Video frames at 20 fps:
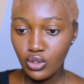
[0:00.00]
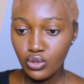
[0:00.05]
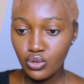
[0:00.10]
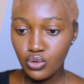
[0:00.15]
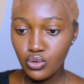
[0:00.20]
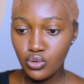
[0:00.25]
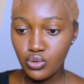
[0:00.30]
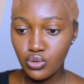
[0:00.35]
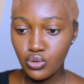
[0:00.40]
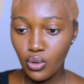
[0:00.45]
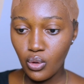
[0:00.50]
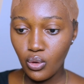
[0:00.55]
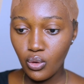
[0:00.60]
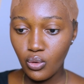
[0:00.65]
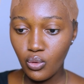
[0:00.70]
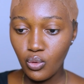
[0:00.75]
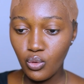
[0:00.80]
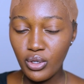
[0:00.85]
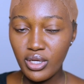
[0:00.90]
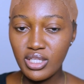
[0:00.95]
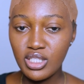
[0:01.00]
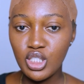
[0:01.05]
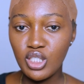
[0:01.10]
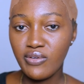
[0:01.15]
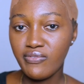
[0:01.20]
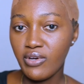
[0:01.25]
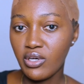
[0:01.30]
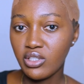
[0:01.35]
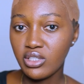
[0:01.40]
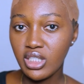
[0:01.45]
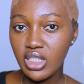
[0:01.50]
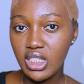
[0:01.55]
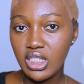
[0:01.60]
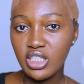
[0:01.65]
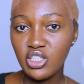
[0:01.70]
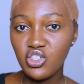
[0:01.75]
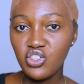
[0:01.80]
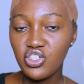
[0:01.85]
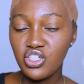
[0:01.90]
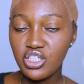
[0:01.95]
So it's your
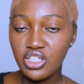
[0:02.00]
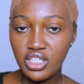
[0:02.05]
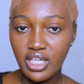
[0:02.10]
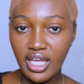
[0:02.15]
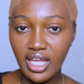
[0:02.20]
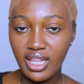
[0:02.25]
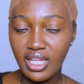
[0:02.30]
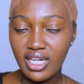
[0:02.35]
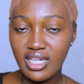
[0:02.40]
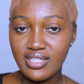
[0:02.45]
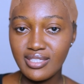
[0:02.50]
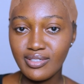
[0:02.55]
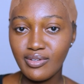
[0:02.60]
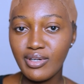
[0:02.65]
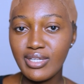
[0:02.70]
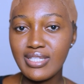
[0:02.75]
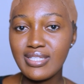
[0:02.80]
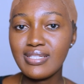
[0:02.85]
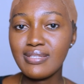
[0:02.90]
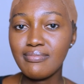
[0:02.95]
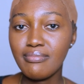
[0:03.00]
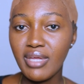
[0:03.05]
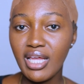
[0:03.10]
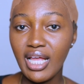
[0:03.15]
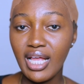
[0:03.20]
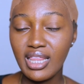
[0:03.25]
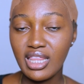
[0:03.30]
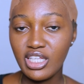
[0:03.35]
foundation shade that is going to make